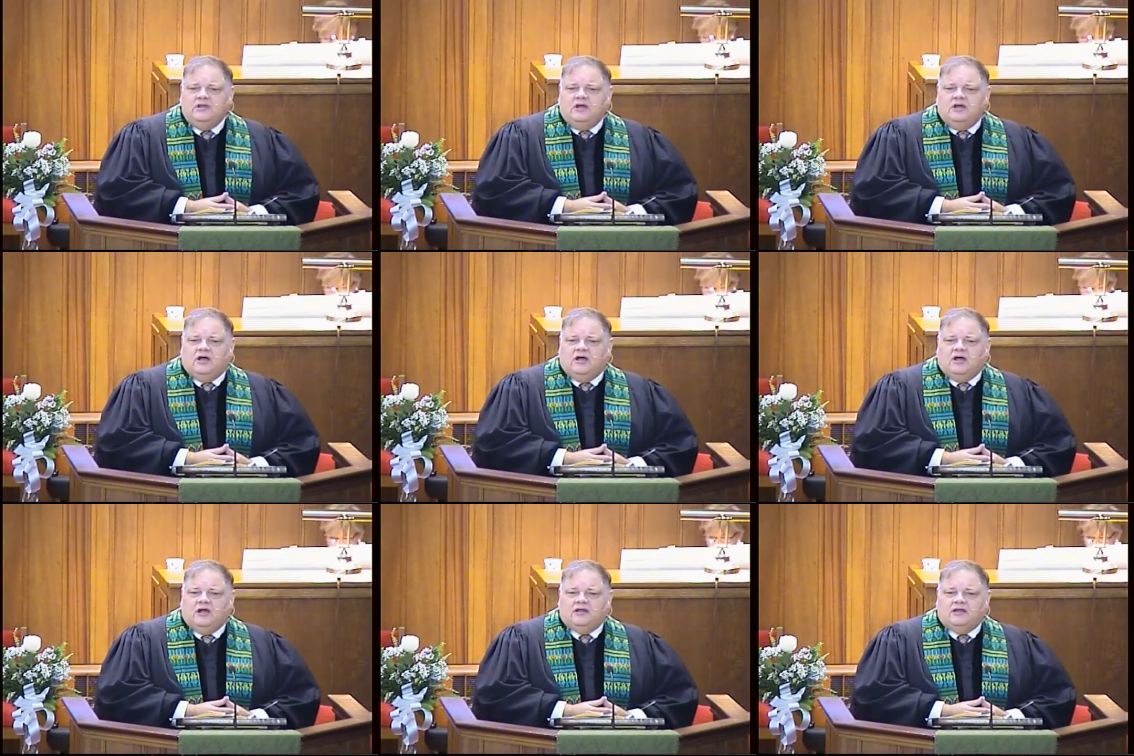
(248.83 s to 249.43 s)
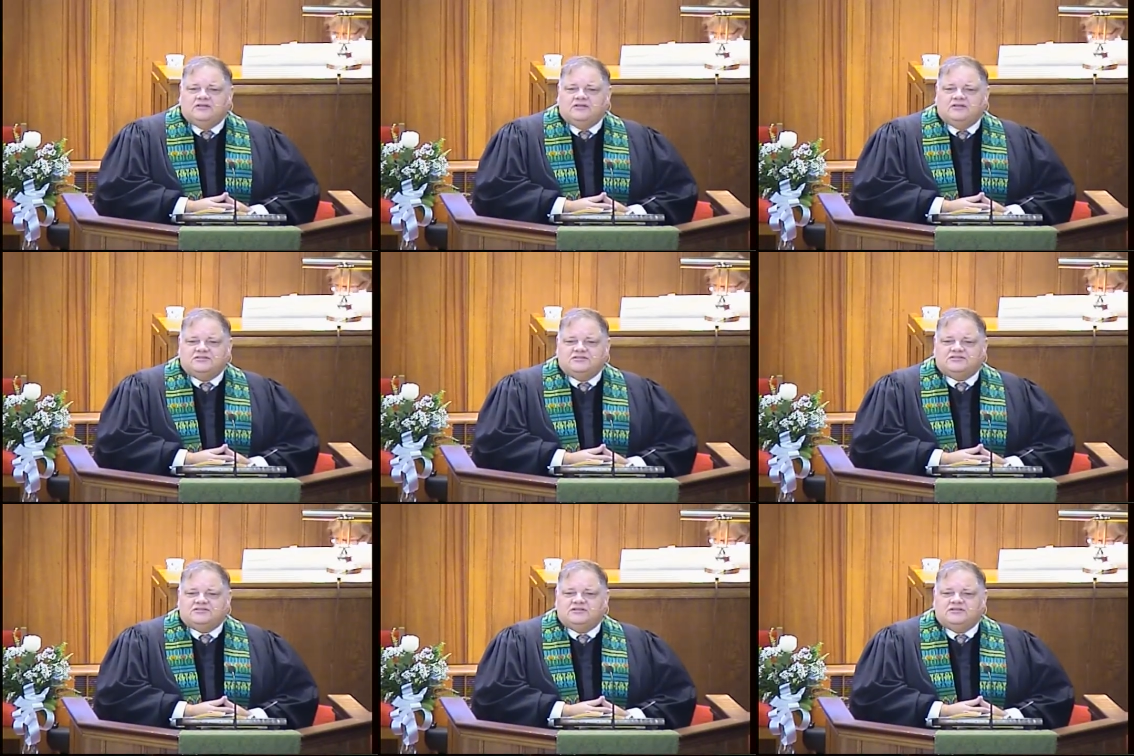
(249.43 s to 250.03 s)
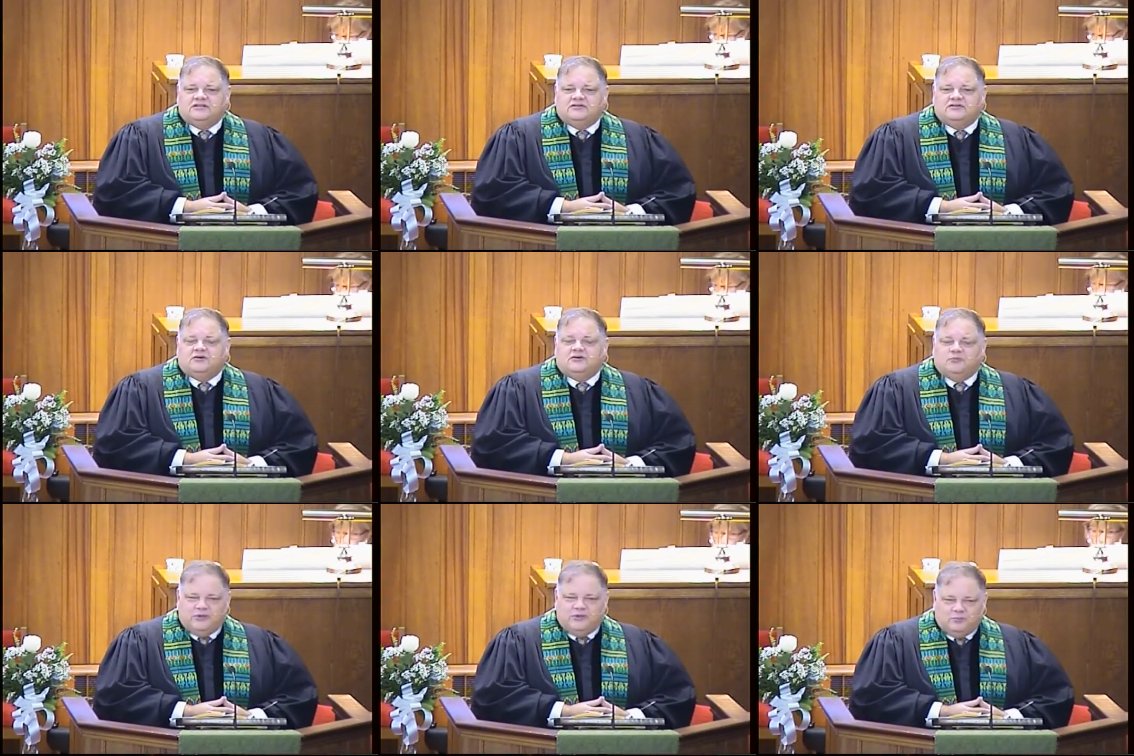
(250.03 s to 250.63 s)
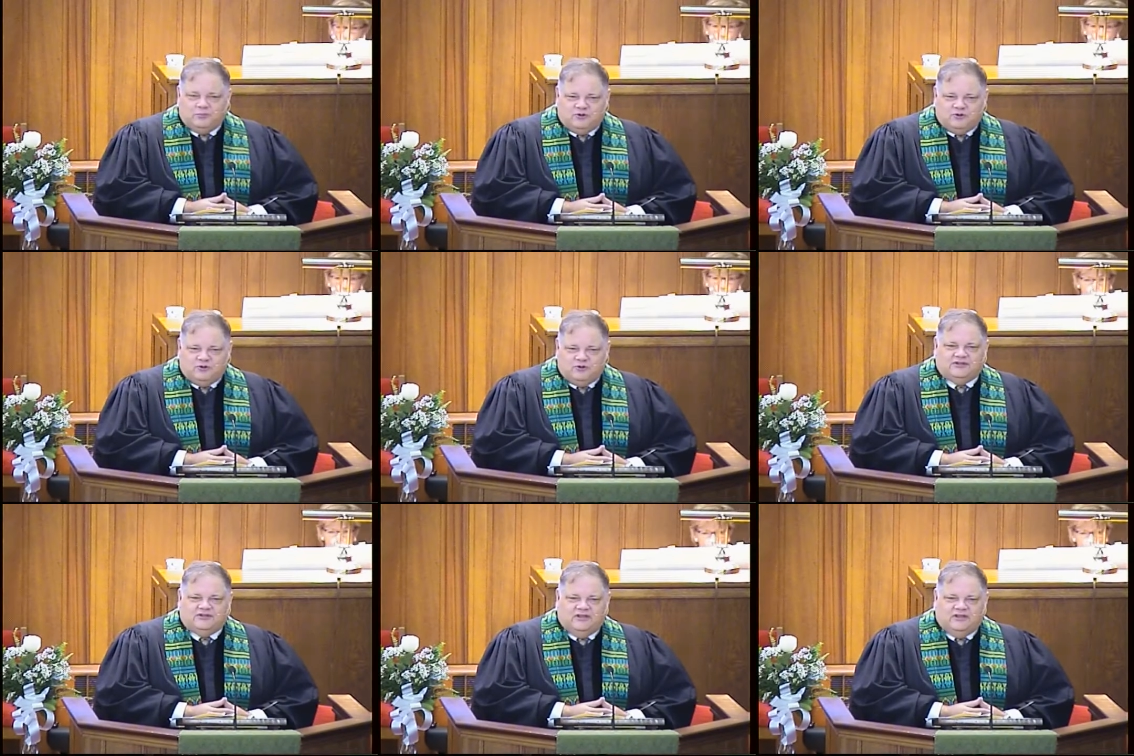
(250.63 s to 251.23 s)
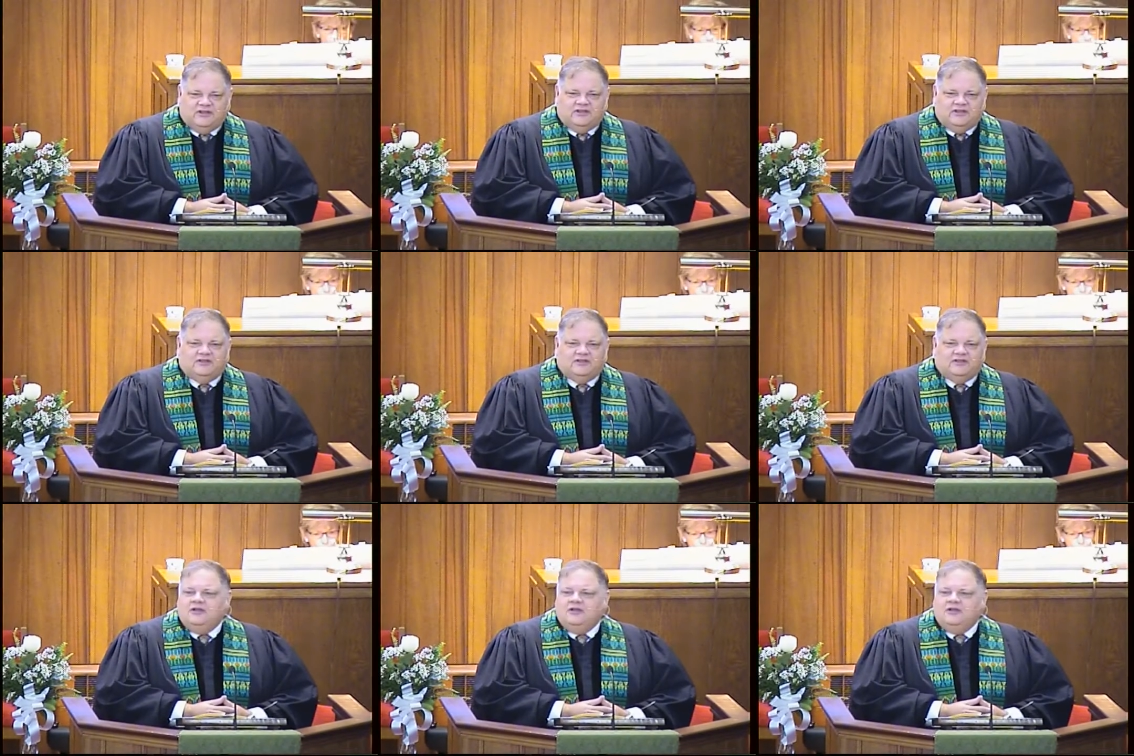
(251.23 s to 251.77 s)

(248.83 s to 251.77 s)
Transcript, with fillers: uh, is in her memory today.